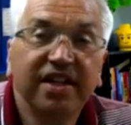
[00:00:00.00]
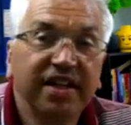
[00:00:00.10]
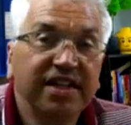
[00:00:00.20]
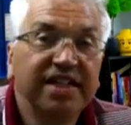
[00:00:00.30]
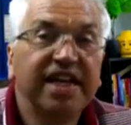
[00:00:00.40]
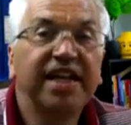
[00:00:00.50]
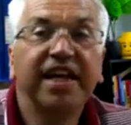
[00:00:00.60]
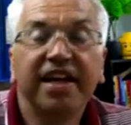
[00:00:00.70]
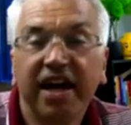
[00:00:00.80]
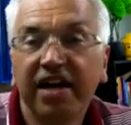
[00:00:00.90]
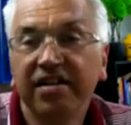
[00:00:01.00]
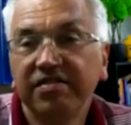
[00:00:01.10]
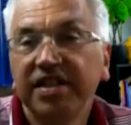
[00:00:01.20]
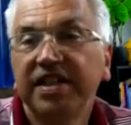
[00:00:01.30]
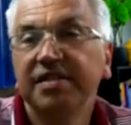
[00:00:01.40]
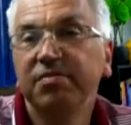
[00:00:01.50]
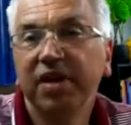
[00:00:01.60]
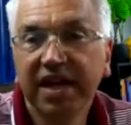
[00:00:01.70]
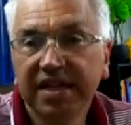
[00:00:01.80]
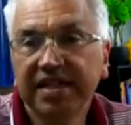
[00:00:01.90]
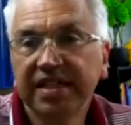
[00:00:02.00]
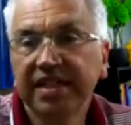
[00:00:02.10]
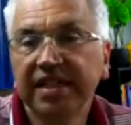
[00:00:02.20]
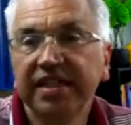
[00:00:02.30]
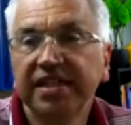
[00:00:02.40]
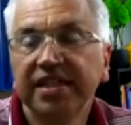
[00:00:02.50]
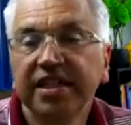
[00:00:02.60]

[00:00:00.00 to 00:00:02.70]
take in harvest and plant seeds,